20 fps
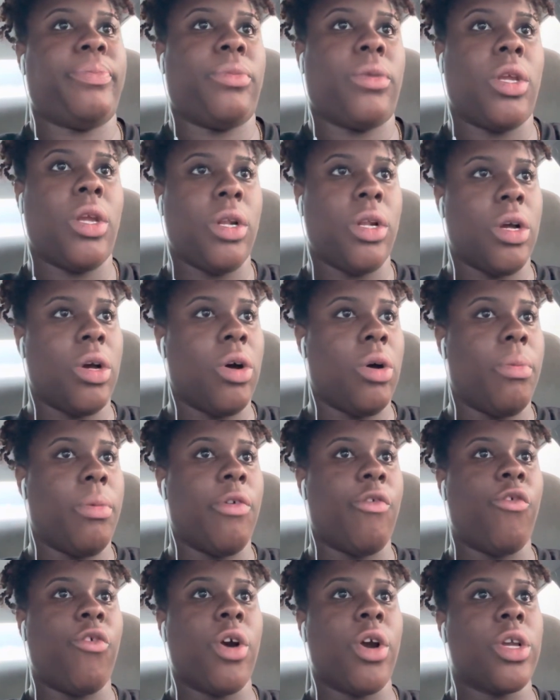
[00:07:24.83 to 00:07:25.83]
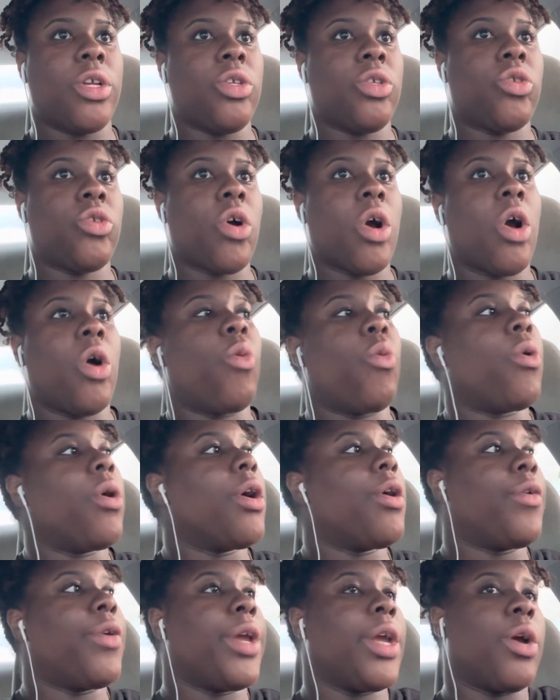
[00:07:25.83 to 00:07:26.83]
you know, before you start
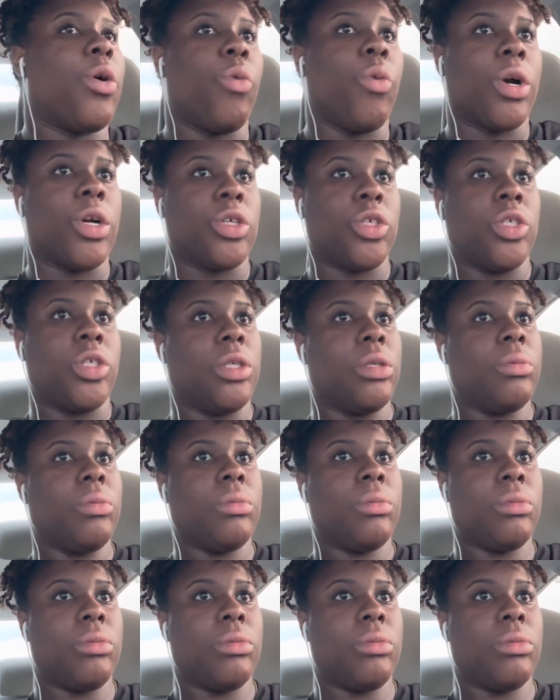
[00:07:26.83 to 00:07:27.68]
worrying, worship.